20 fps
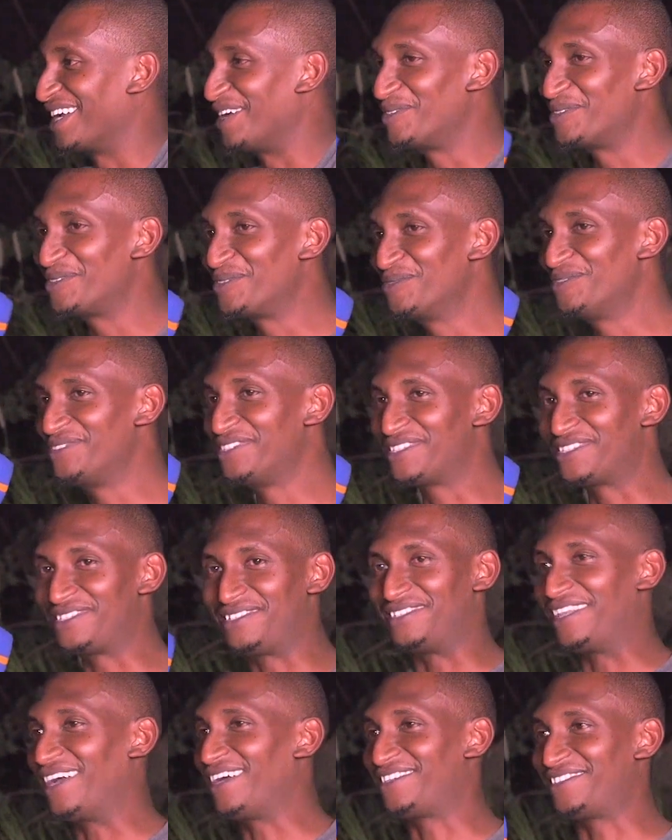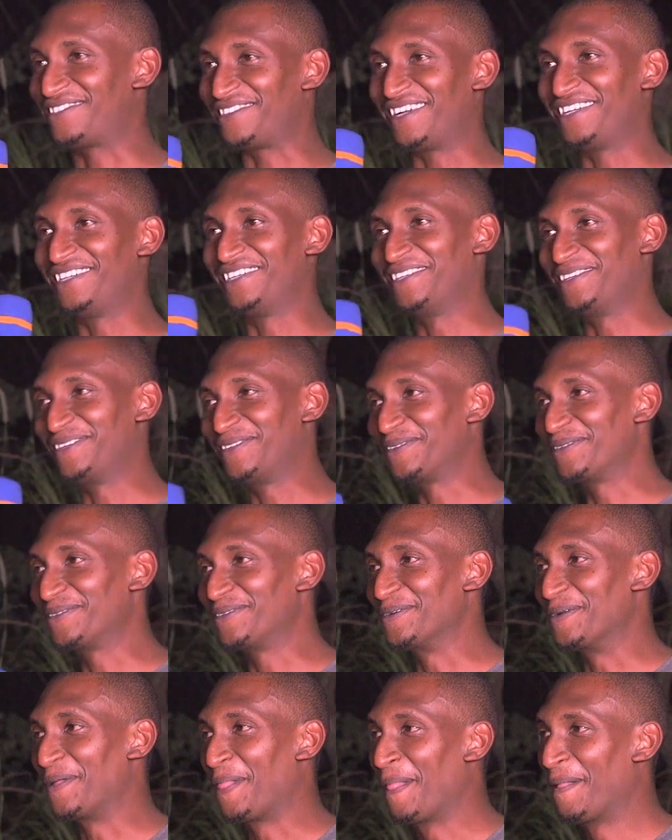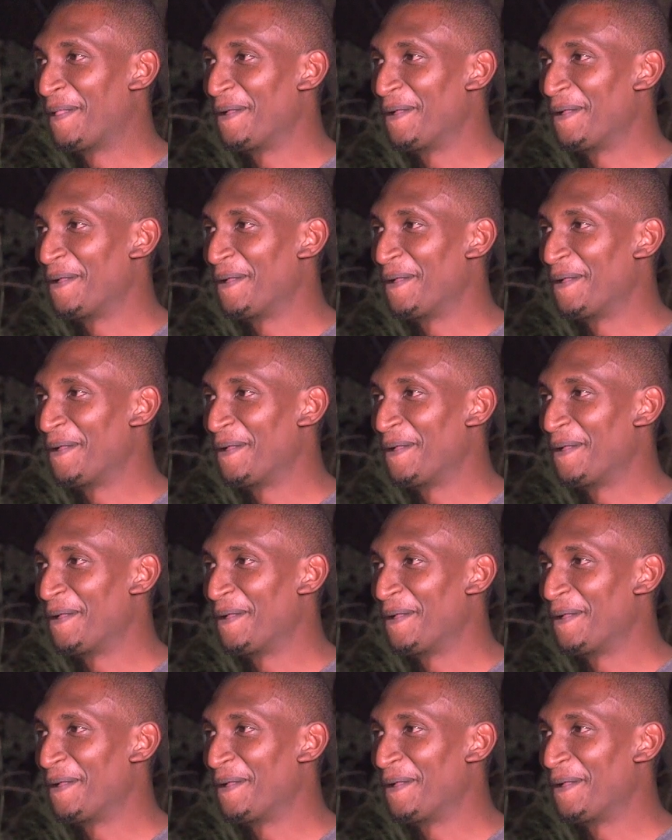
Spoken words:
How do you just start running, you know?